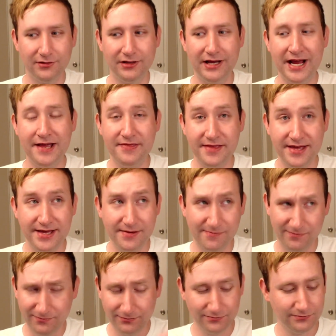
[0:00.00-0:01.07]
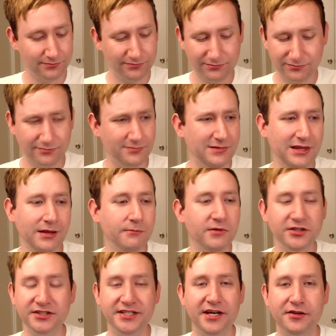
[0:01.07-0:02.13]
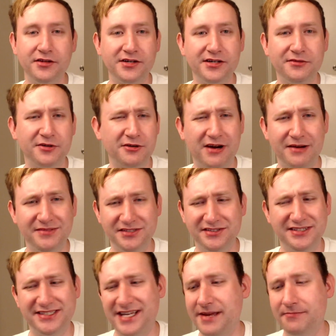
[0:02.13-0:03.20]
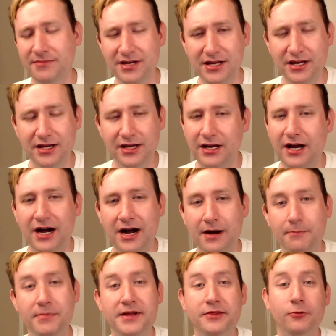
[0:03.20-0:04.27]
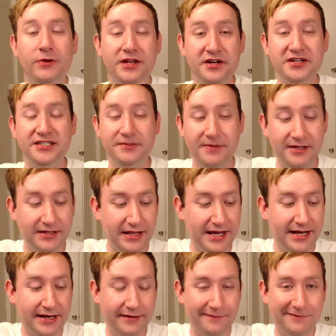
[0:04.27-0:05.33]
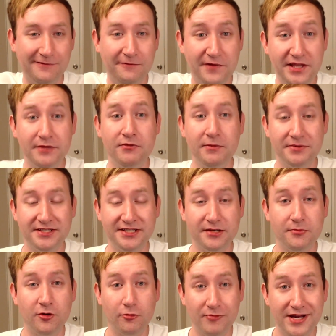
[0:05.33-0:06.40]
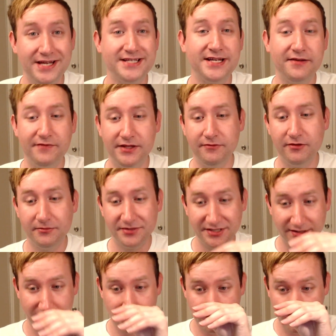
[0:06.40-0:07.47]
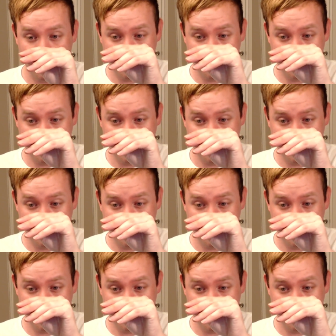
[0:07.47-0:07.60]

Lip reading: And then most of the other requirements are the same. But there needs to be like 51% or more wheat instead of 51% corn.